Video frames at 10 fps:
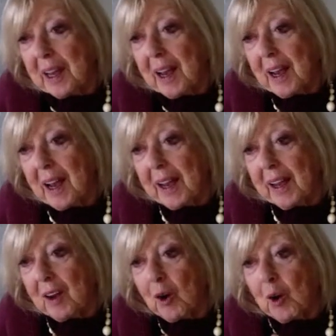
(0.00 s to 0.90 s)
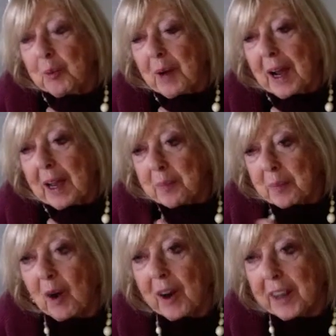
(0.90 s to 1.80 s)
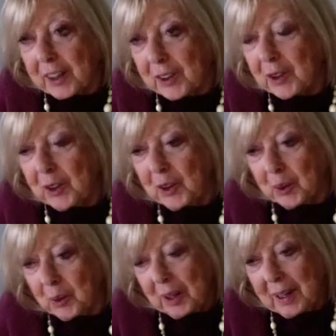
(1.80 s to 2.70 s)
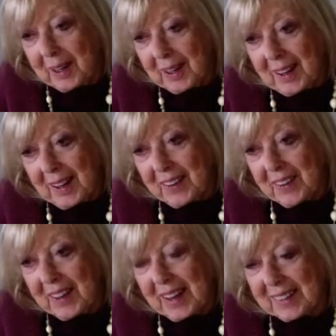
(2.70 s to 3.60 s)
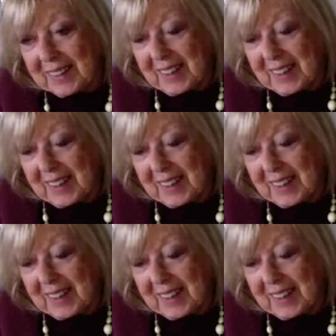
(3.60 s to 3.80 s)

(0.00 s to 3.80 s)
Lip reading: I hope I imparted to you that